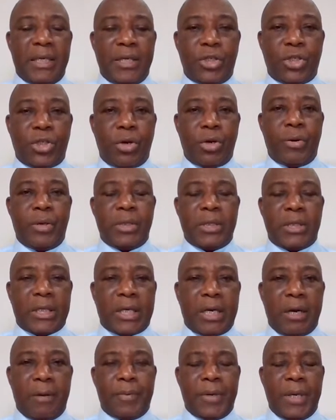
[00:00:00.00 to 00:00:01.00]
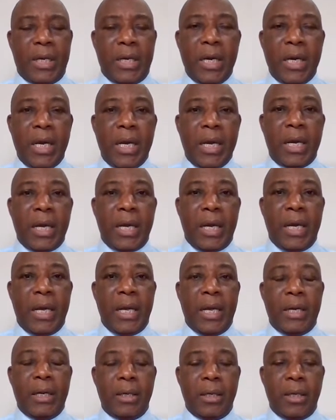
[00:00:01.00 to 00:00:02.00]
insurance company
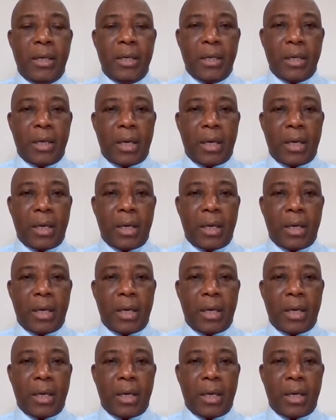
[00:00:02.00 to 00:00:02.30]
in